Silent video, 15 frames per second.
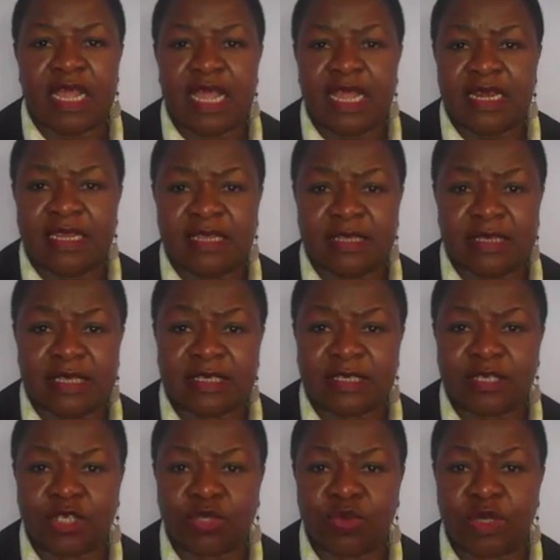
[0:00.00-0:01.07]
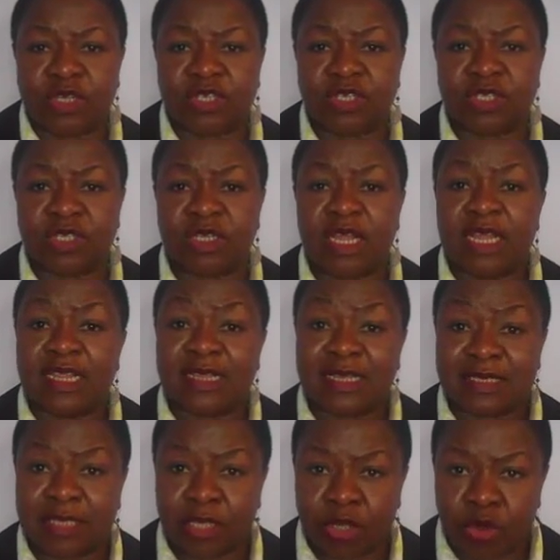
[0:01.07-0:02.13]
And in this situation,
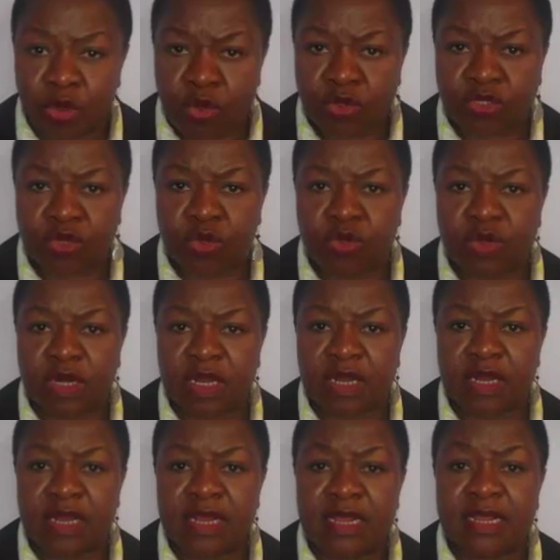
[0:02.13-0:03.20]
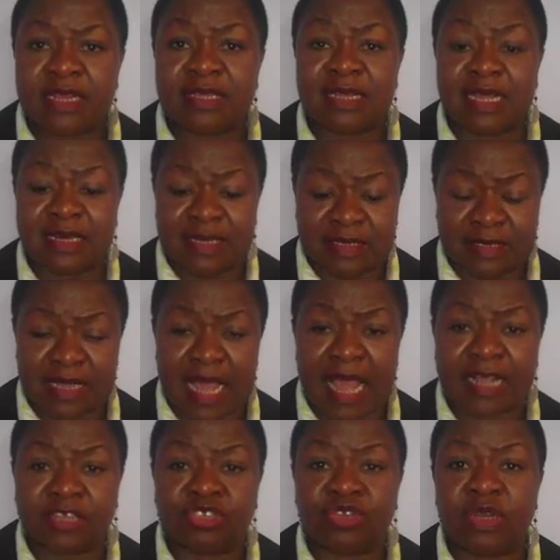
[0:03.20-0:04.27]
there's a court order that is
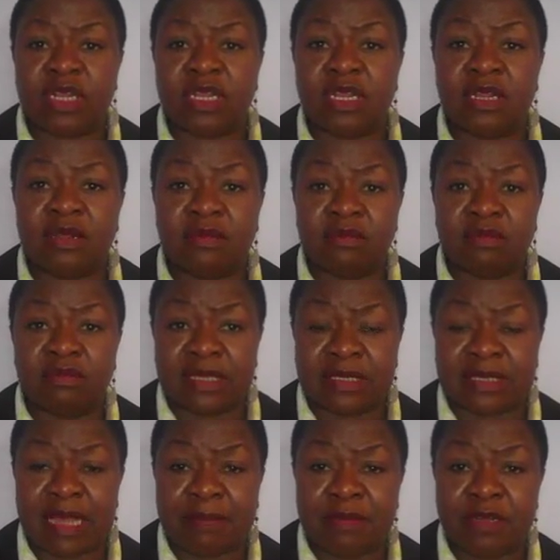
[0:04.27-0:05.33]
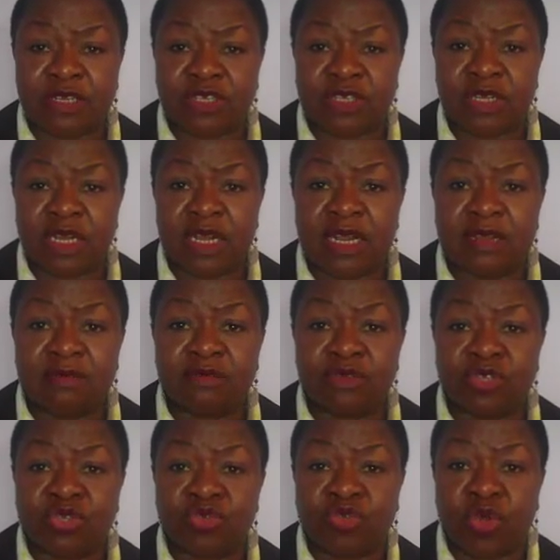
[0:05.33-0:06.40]
actually established
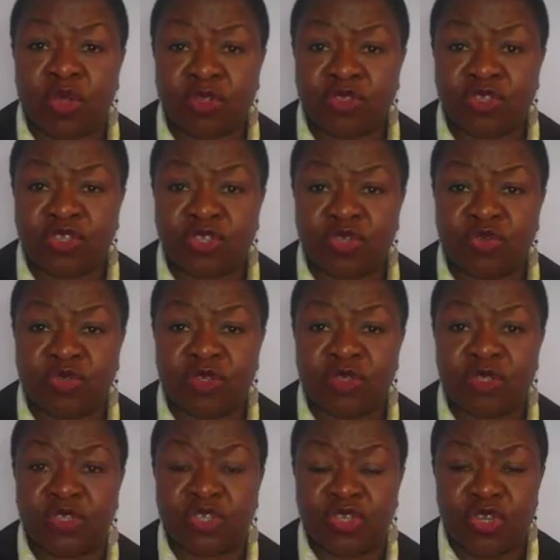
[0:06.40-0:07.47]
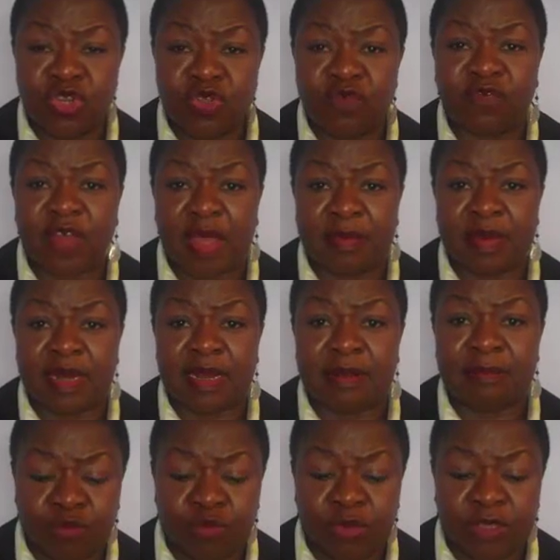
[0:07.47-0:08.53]
to constitute this new family.
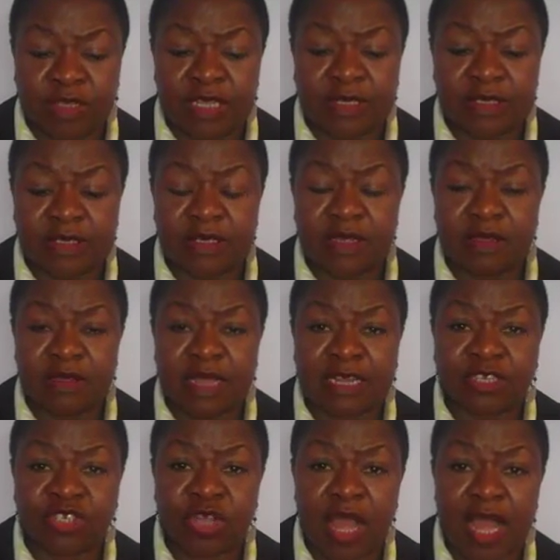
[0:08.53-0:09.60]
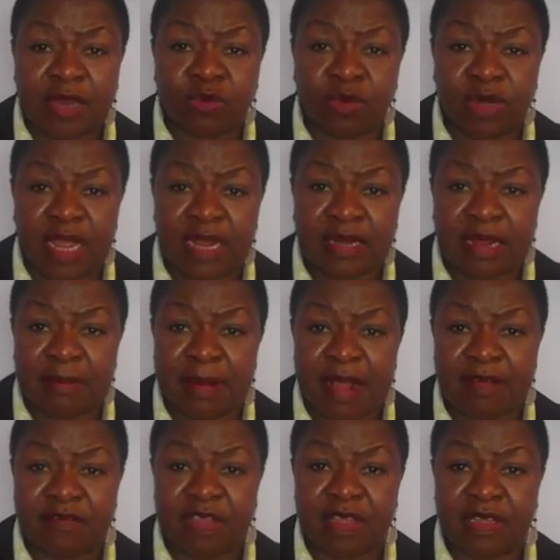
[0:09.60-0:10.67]
With this, that child would end up
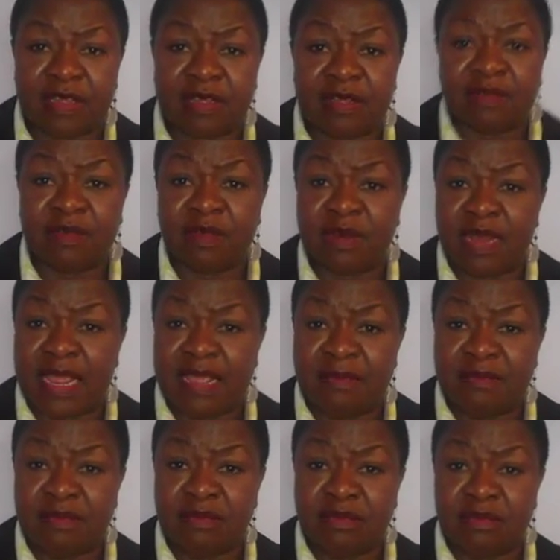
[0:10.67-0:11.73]
having the name